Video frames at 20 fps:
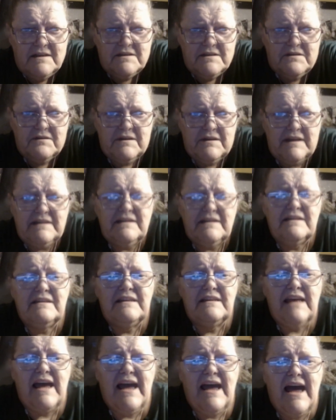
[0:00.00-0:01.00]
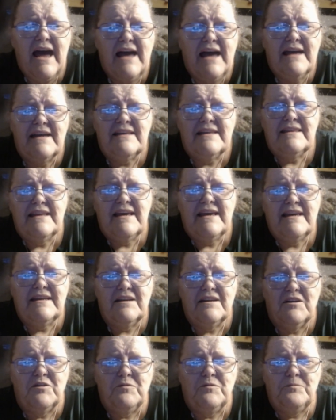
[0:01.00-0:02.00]
So they did that, and
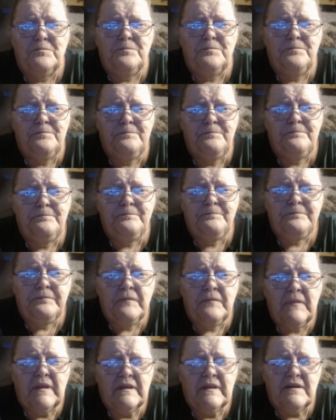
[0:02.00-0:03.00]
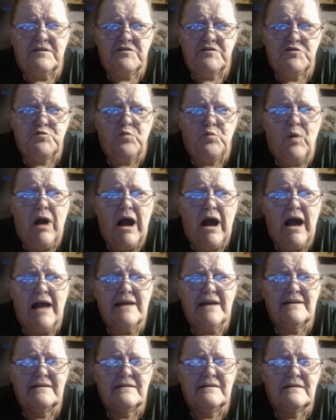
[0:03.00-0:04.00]
then the SWAT